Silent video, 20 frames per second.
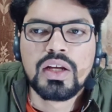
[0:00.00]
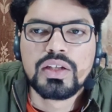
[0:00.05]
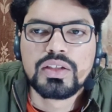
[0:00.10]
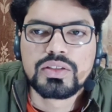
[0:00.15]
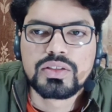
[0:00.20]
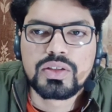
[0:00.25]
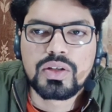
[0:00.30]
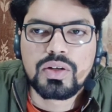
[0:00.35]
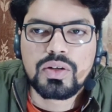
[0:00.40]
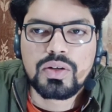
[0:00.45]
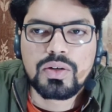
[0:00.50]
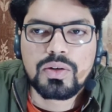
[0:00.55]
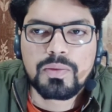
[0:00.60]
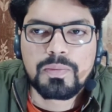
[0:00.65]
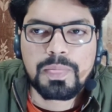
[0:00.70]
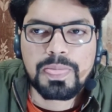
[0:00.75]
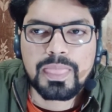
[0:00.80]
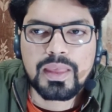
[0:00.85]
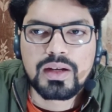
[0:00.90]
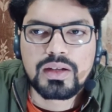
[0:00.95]
So
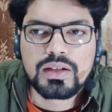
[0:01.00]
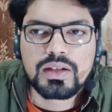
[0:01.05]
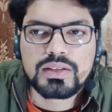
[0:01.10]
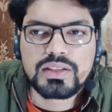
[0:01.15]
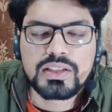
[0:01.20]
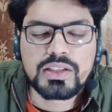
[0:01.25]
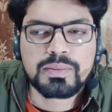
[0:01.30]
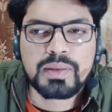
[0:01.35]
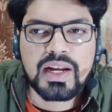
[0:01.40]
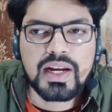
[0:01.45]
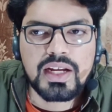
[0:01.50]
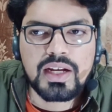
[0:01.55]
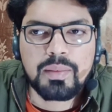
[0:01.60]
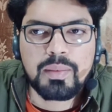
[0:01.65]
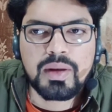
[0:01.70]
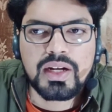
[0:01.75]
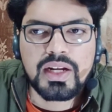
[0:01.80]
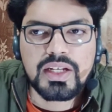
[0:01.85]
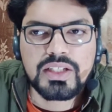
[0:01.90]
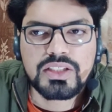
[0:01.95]
this is my
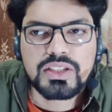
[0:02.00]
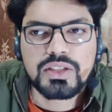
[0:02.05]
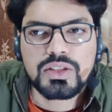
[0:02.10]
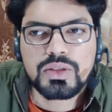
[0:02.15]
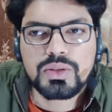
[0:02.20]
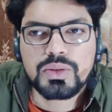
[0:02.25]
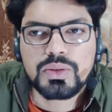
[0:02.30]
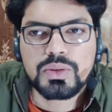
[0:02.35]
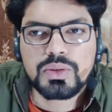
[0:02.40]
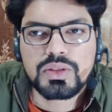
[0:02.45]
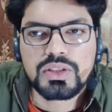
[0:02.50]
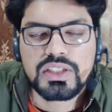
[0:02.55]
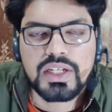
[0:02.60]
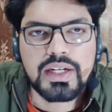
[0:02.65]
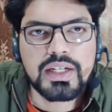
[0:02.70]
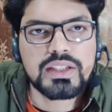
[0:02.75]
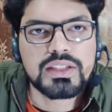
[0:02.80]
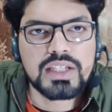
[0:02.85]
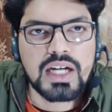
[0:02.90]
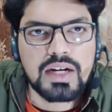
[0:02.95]
recommendation, to
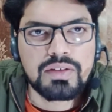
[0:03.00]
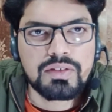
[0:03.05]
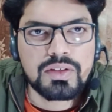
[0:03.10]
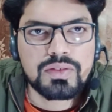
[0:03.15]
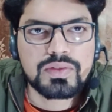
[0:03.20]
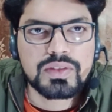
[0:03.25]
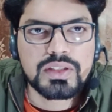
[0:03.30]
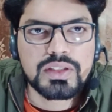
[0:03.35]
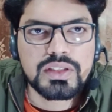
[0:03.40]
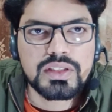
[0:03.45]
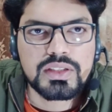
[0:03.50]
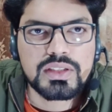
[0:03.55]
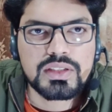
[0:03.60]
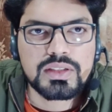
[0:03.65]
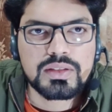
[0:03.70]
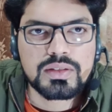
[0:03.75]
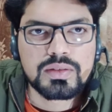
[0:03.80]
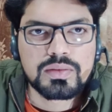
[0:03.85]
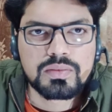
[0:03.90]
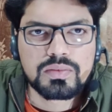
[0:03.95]
study Java first,
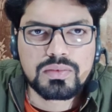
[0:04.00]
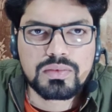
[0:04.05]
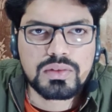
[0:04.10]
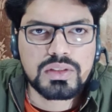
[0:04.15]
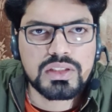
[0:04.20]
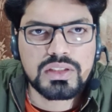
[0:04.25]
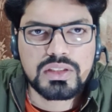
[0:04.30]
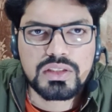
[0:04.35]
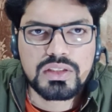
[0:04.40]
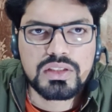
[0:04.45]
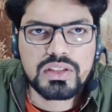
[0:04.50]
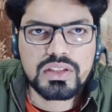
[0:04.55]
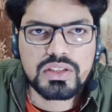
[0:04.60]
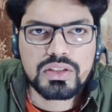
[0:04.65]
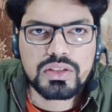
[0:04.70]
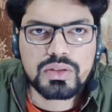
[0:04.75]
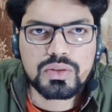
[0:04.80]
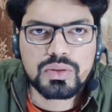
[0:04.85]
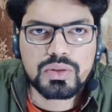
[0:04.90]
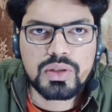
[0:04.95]
just
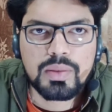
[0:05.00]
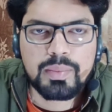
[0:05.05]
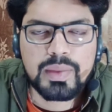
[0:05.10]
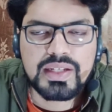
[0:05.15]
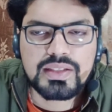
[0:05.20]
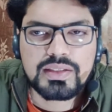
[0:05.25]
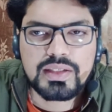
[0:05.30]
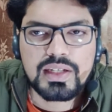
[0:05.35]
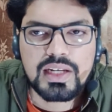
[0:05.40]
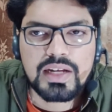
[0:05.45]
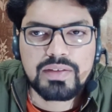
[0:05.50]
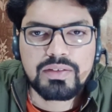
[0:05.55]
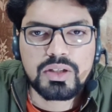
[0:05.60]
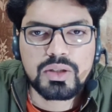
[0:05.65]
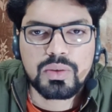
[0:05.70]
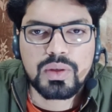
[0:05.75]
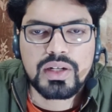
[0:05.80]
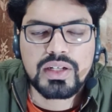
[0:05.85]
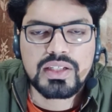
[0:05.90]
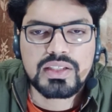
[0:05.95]
to the basic level,
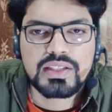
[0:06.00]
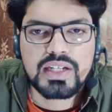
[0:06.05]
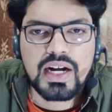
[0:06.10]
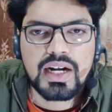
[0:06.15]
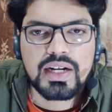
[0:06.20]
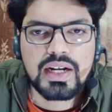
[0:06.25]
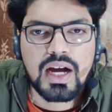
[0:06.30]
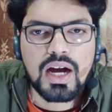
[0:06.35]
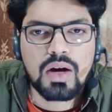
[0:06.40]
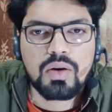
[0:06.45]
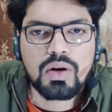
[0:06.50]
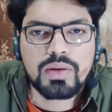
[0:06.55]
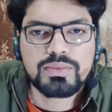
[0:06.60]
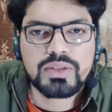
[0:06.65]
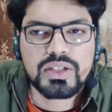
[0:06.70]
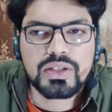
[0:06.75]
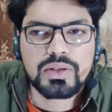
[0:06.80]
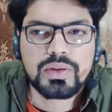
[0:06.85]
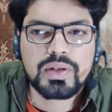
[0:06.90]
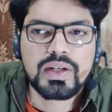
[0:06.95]
to understand how
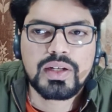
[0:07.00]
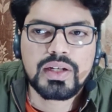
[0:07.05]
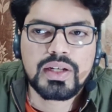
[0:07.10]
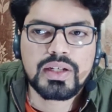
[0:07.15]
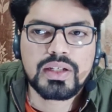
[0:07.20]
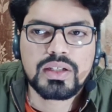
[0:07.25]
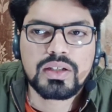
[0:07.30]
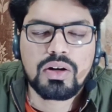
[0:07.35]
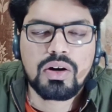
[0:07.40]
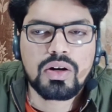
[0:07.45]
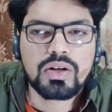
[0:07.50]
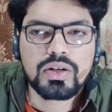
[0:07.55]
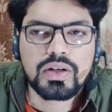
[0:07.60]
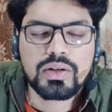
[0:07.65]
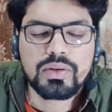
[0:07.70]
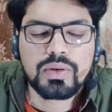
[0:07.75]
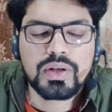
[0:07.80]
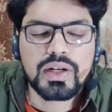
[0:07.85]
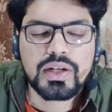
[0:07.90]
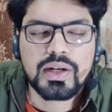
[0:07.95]

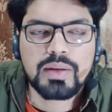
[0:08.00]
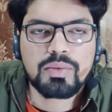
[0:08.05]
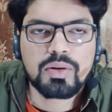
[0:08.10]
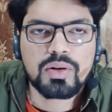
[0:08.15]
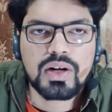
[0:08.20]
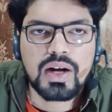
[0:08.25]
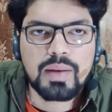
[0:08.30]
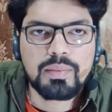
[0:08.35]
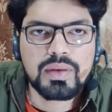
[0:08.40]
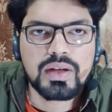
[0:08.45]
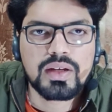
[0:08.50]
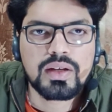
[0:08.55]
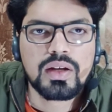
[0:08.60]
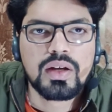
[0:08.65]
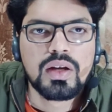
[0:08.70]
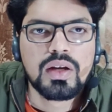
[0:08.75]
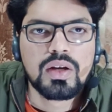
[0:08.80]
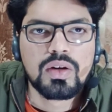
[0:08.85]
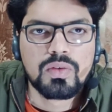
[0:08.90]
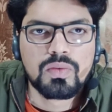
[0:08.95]
object-oriented programming
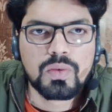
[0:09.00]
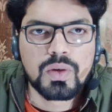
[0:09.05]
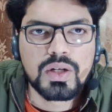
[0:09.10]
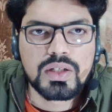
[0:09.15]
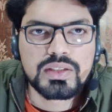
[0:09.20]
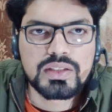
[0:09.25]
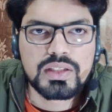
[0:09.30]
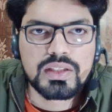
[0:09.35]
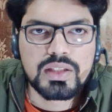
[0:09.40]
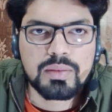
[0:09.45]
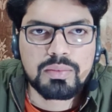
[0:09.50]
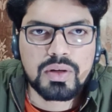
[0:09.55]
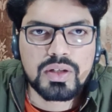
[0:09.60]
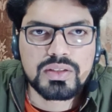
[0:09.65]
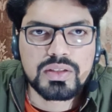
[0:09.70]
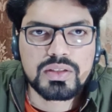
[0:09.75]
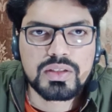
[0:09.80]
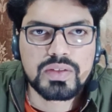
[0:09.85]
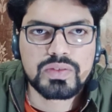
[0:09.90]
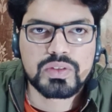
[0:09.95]
works in the
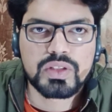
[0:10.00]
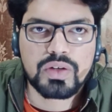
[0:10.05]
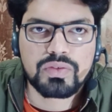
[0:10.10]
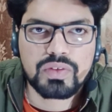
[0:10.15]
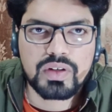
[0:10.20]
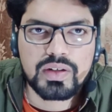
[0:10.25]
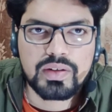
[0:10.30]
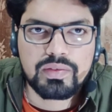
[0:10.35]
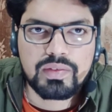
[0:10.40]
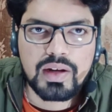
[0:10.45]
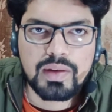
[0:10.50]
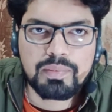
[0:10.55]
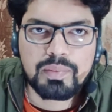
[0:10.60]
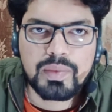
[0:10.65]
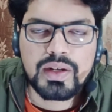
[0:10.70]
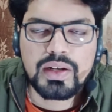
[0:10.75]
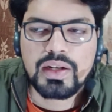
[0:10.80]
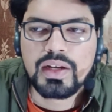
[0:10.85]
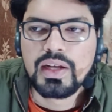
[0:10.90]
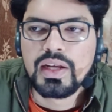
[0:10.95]
process of software
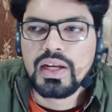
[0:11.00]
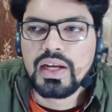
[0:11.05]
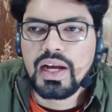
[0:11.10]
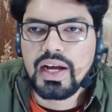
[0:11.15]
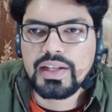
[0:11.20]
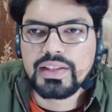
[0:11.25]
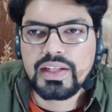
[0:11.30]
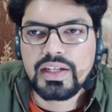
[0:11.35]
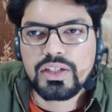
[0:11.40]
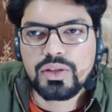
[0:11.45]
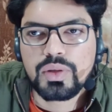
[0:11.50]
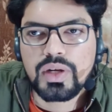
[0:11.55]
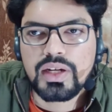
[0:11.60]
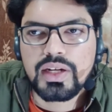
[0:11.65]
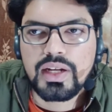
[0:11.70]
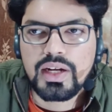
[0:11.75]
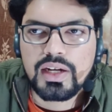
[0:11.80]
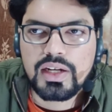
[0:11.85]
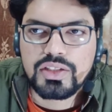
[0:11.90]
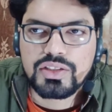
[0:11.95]
development, and then you can
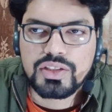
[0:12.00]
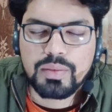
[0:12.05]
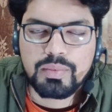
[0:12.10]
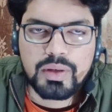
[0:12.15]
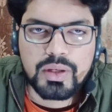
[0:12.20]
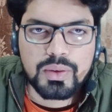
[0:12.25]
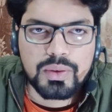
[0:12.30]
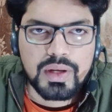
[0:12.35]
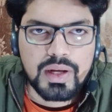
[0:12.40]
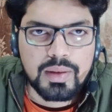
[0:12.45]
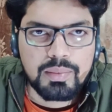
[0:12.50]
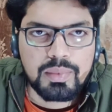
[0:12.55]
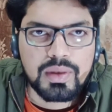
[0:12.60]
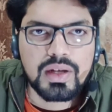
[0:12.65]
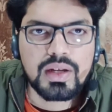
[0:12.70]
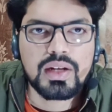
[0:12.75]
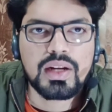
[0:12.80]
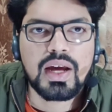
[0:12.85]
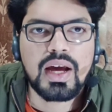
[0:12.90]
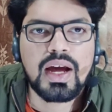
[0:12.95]
directly jump into
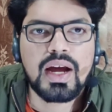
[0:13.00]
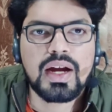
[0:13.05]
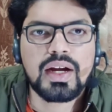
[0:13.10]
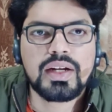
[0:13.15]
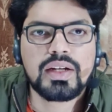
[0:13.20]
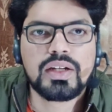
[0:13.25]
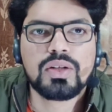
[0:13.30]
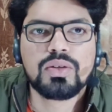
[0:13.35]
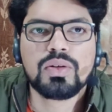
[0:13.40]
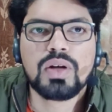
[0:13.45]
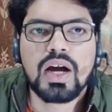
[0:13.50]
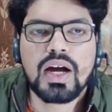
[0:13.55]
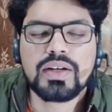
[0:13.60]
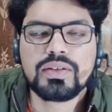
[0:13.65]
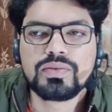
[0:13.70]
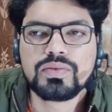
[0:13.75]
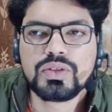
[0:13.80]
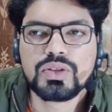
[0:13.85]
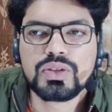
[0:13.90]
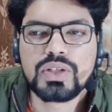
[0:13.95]
Appian, and you
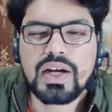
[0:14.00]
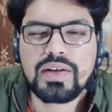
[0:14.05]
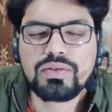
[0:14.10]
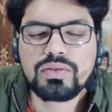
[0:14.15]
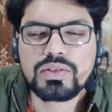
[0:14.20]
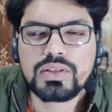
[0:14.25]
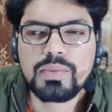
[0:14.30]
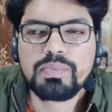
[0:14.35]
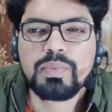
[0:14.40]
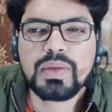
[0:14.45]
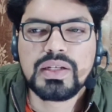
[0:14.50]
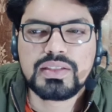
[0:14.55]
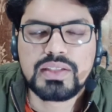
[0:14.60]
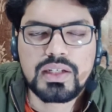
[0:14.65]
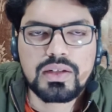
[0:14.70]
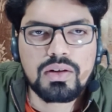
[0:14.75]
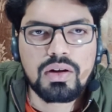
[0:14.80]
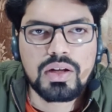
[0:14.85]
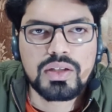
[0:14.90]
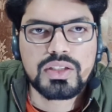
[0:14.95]
should have some basic
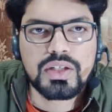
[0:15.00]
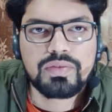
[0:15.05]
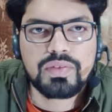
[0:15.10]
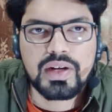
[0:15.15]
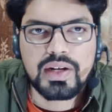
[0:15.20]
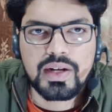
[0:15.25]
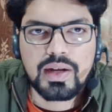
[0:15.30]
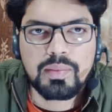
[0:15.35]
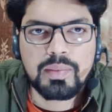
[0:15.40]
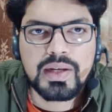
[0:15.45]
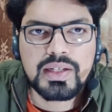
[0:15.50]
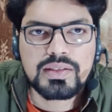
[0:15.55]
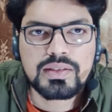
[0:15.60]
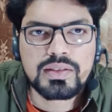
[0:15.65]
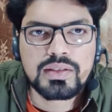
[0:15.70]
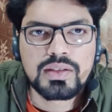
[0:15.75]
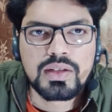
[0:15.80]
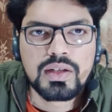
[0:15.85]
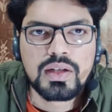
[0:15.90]
knowledge of database.